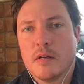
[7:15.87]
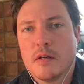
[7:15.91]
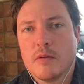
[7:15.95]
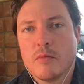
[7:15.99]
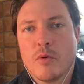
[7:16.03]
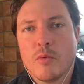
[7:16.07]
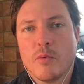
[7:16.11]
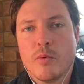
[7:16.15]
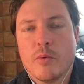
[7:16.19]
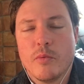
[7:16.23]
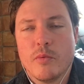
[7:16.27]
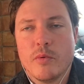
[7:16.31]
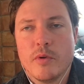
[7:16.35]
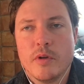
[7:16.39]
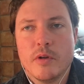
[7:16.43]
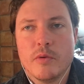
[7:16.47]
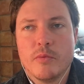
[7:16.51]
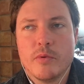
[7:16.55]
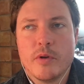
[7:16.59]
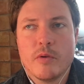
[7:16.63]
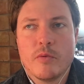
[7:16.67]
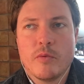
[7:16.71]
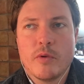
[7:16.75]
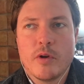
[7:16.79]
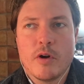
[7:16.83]
Well,
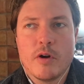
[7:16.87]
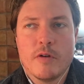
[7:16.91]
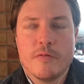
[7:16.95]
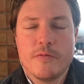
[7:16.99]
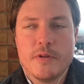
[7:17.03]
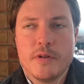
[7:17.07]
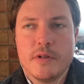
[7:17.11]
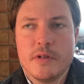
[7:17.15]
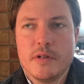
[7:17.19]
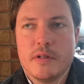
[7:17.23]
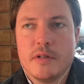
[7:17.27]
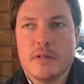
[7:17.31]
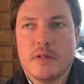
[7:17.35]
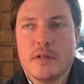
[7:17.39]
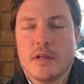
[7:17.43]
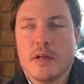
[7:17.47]
we often,